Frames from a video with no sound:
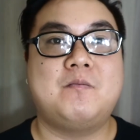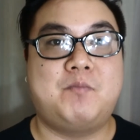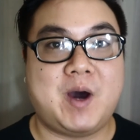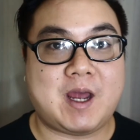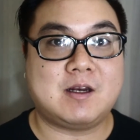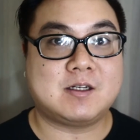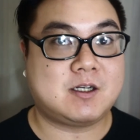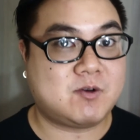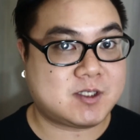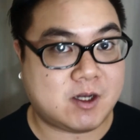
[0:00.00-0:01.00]
But
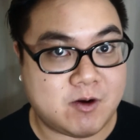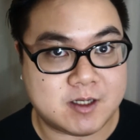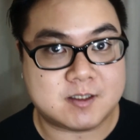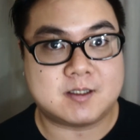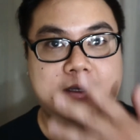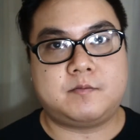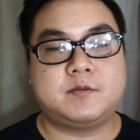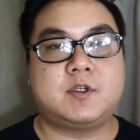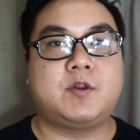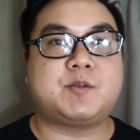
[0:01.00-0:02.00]
she was serious.
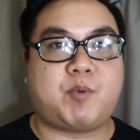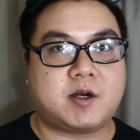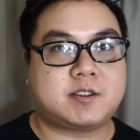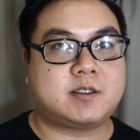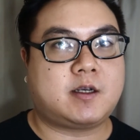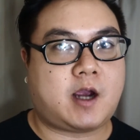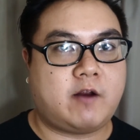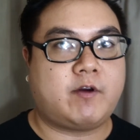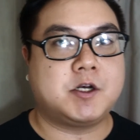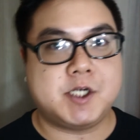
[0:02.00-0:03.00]
So this part's kind
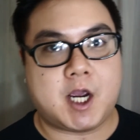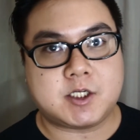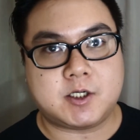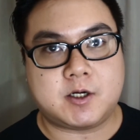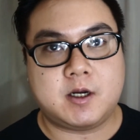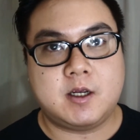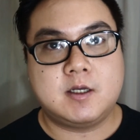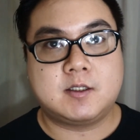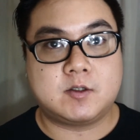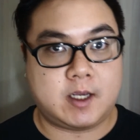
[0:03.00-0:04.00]
of conjecture,
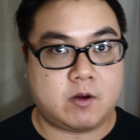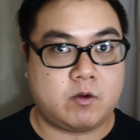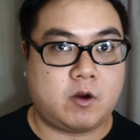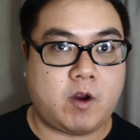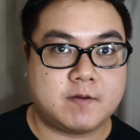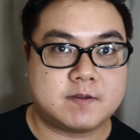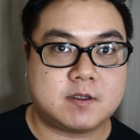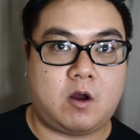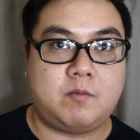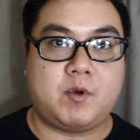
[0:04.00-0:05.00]
so take it with a grain of
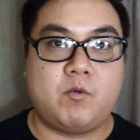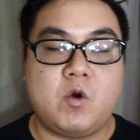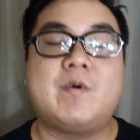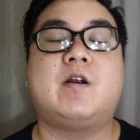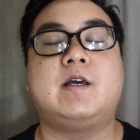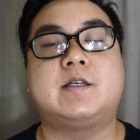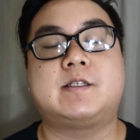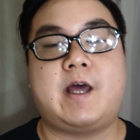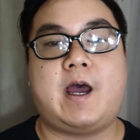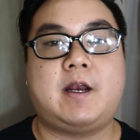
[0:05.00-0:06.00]
salt, but rumor
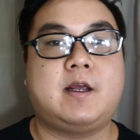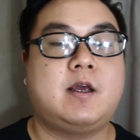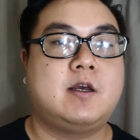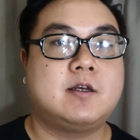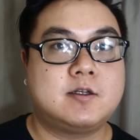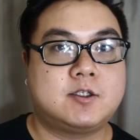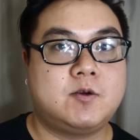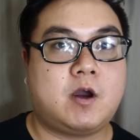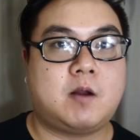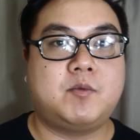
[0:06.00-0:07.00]
is that
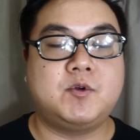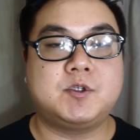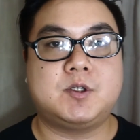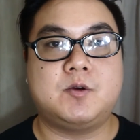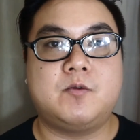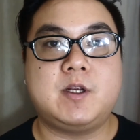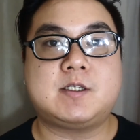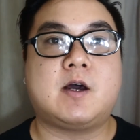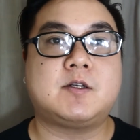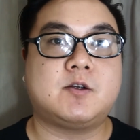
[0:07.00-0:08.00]
Shunkan Bunshun
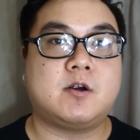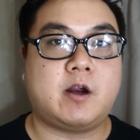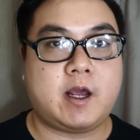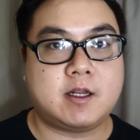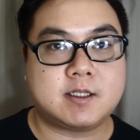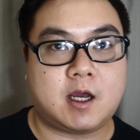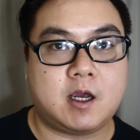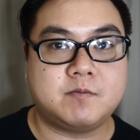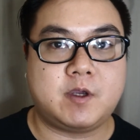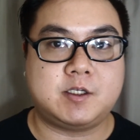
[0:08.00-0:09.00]
reached out to her ahead of
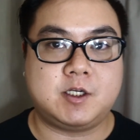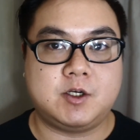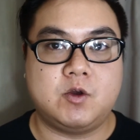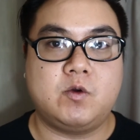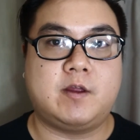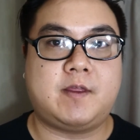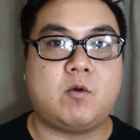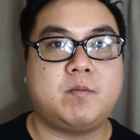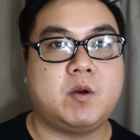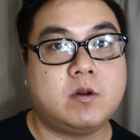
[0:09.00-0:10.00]
time and she knew that they
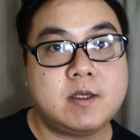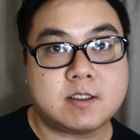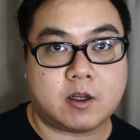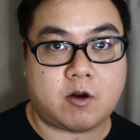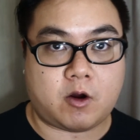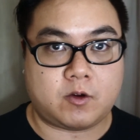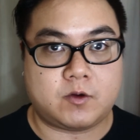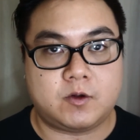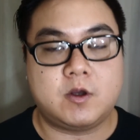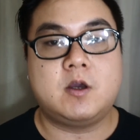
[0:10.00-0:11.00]
would be releasing an
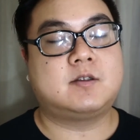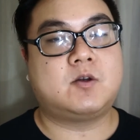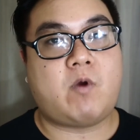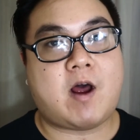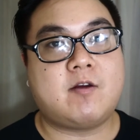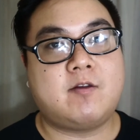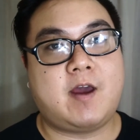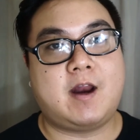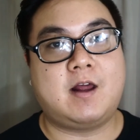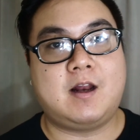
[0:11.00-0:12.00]
article. So rather
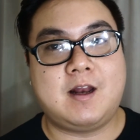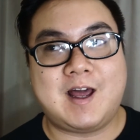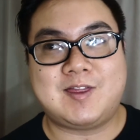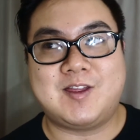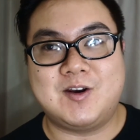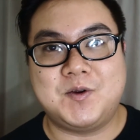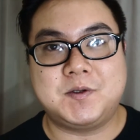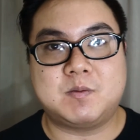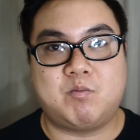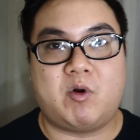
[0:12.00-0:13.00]
than let the
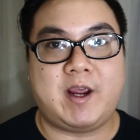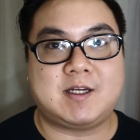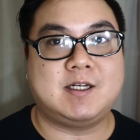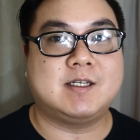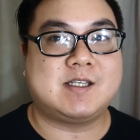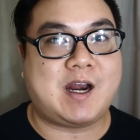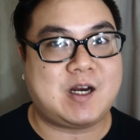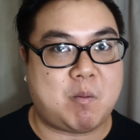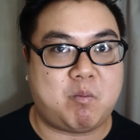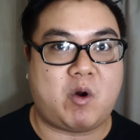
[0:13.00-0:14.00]
news break, she decided
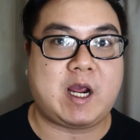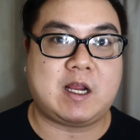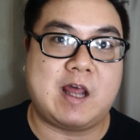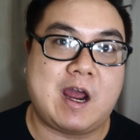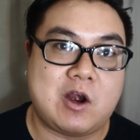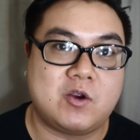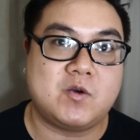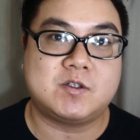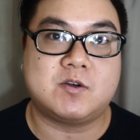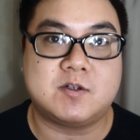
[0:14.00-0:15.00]
to break that
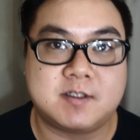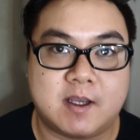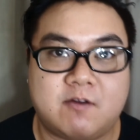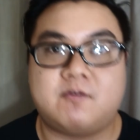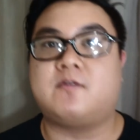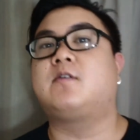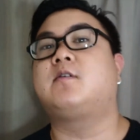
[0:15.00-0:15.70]
news herself.